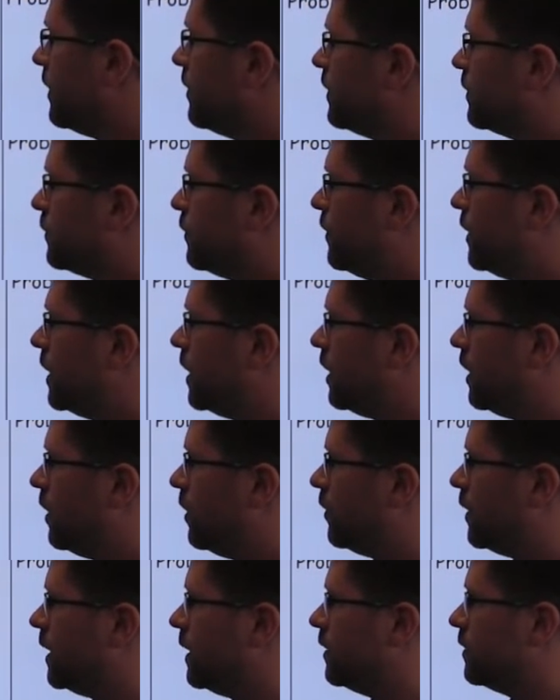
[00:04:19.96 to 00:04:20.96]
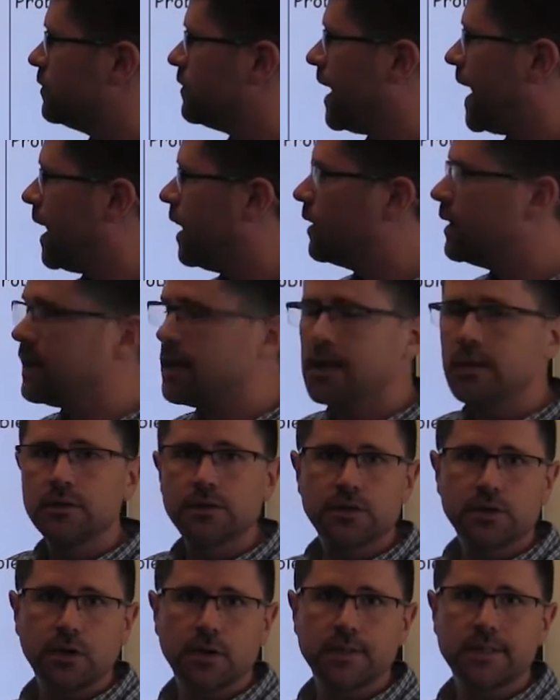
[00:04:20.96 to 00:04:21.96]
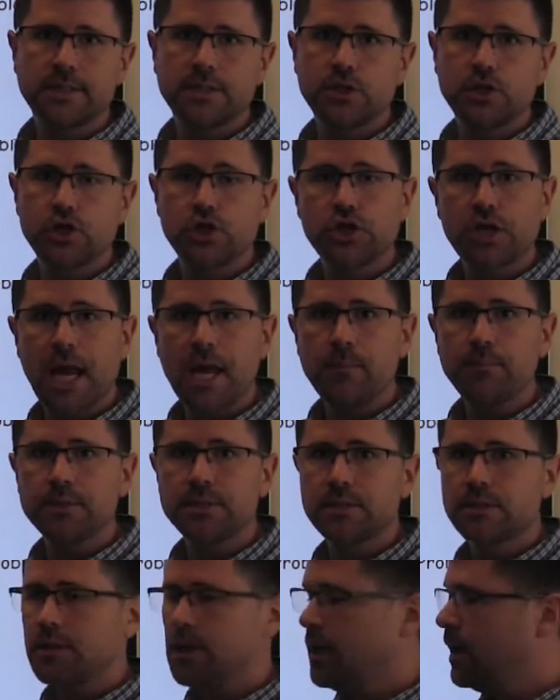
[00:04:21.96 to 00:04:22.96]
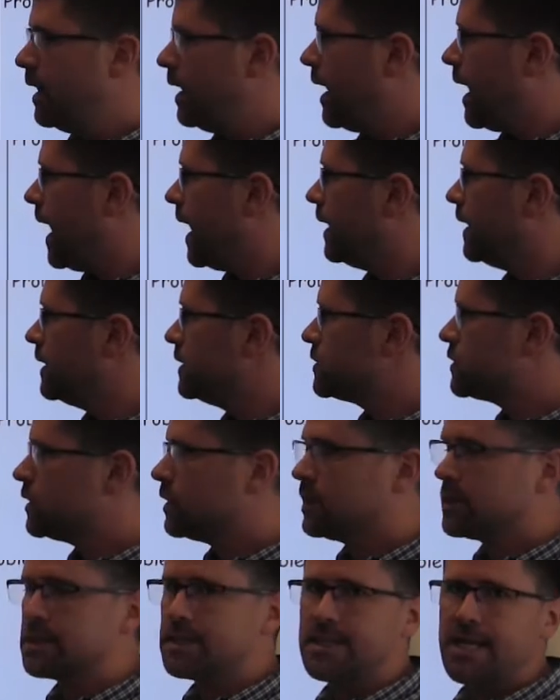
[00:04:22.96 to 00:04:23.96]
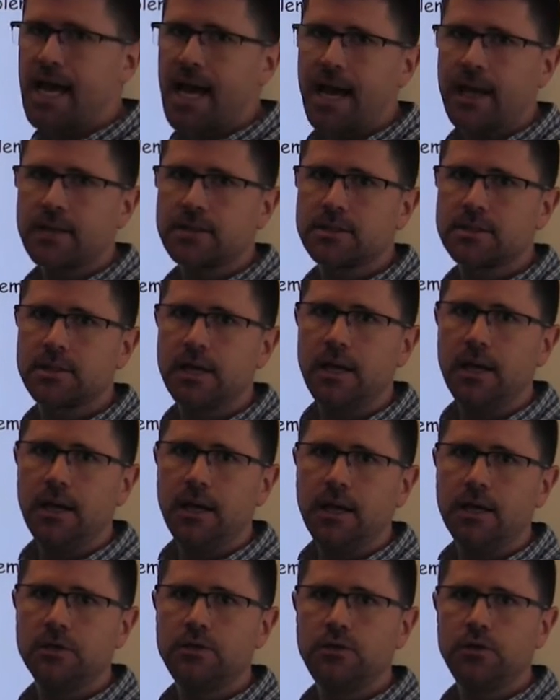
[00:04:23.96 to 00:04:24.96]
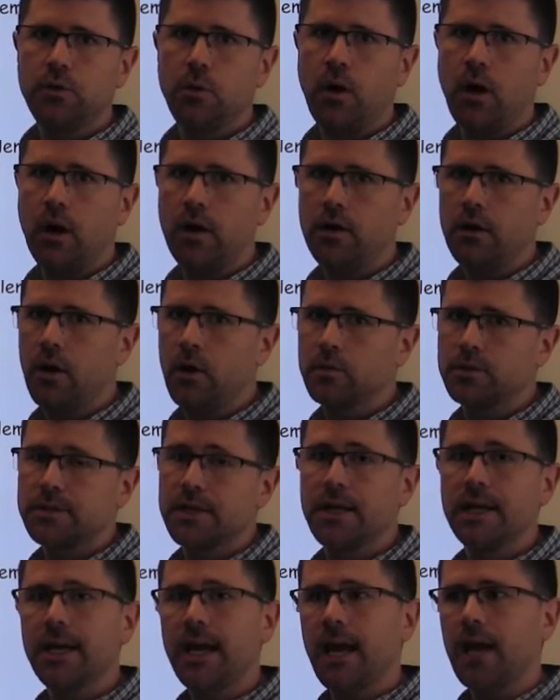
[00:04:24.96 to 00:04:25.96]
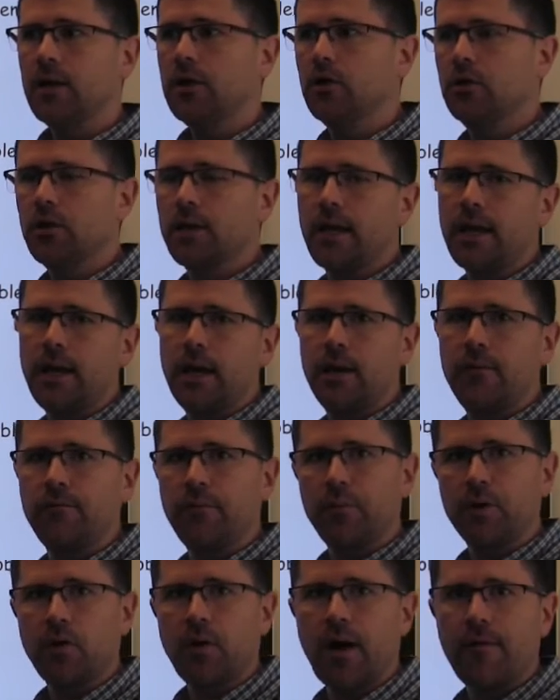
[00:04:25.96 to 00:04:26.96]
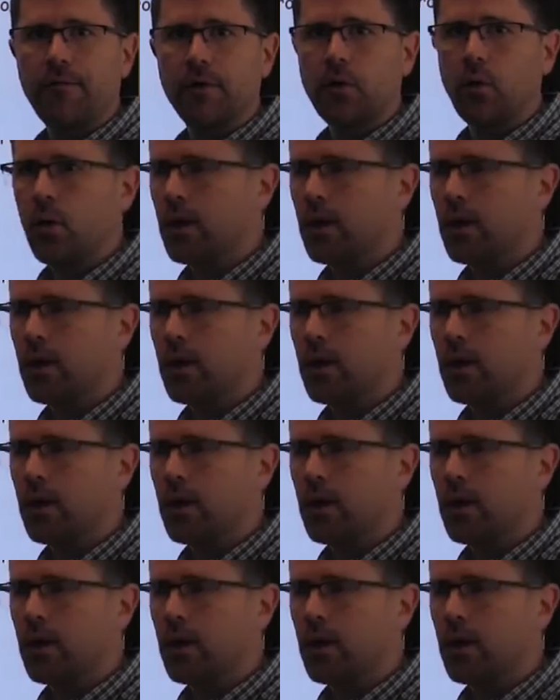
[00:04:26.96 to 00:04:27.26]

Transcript: in this video is how to insert shapes and insert text into our notes. And again, you're looking at it from a graphic